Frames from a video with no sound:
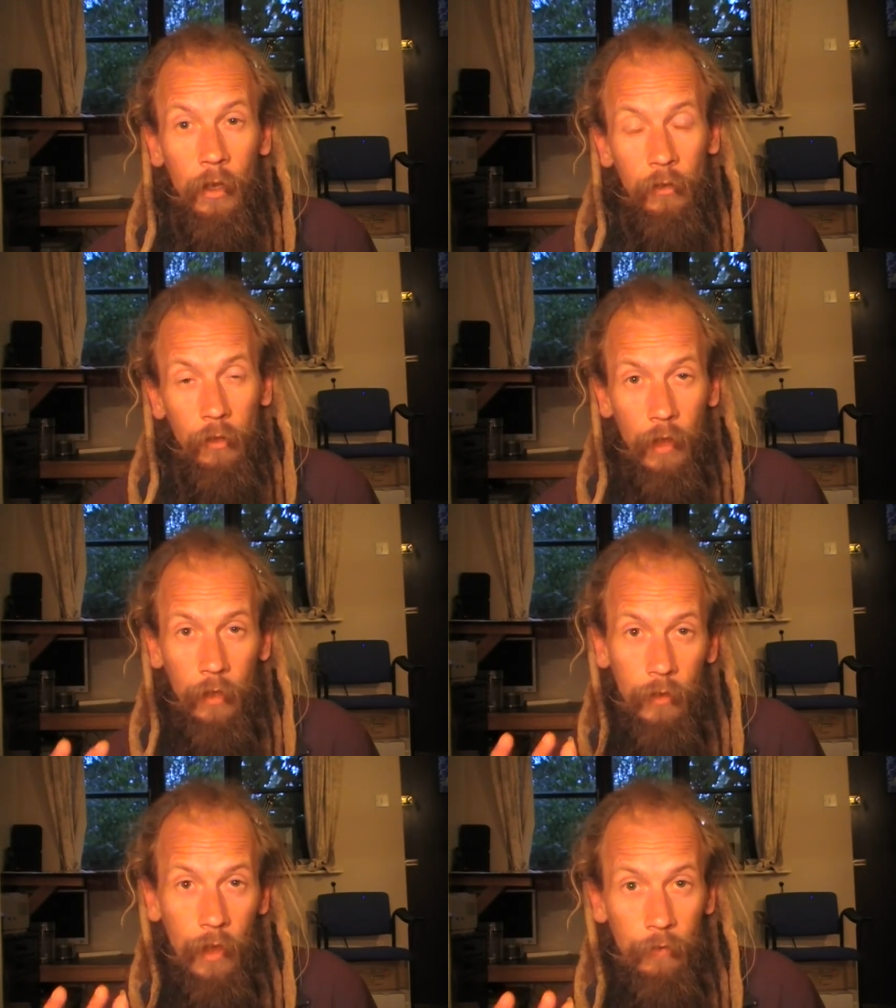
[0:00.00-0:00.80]
So
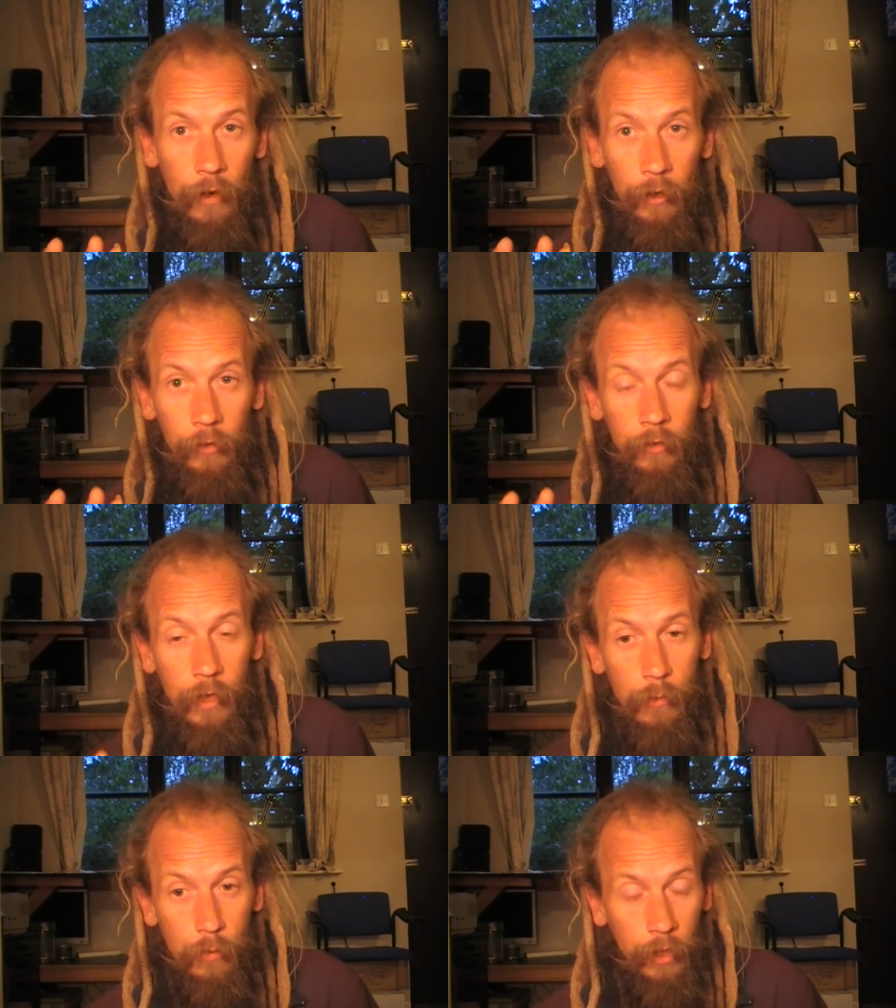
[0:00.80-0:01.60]
that's that very
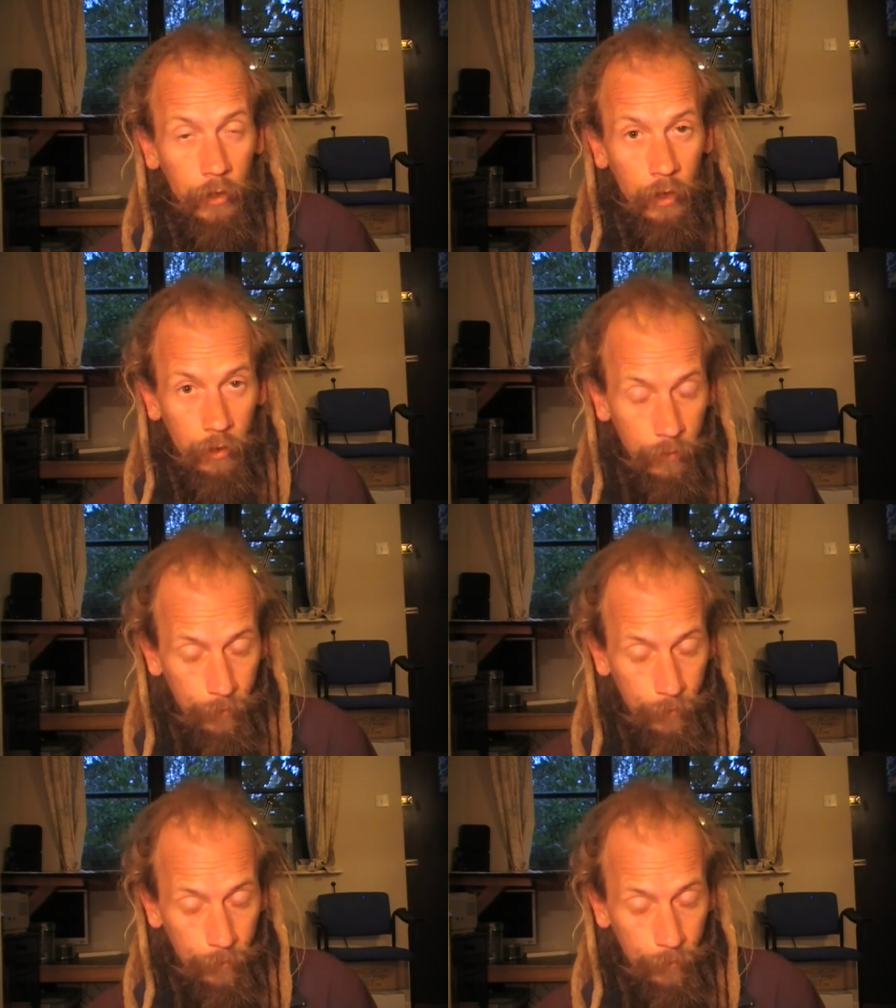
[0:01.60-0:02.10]
slim window